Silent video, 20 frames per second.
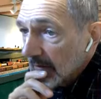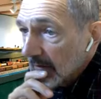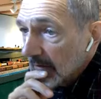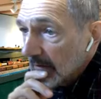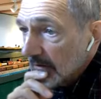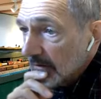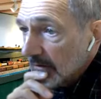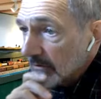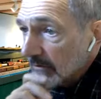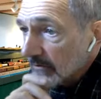
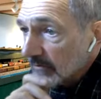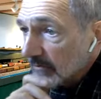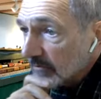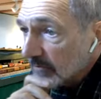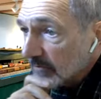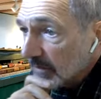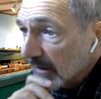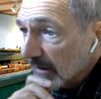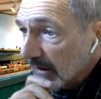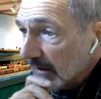you can
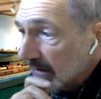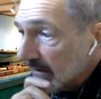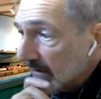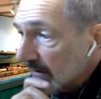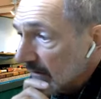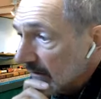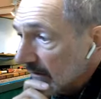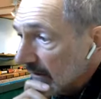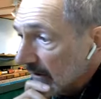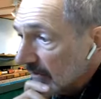spot
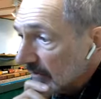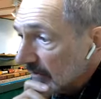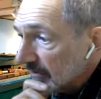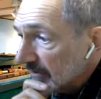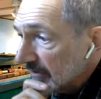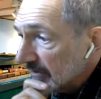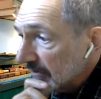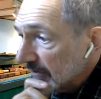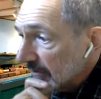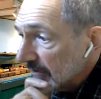all
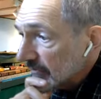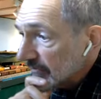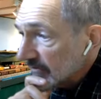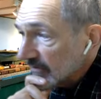3 of those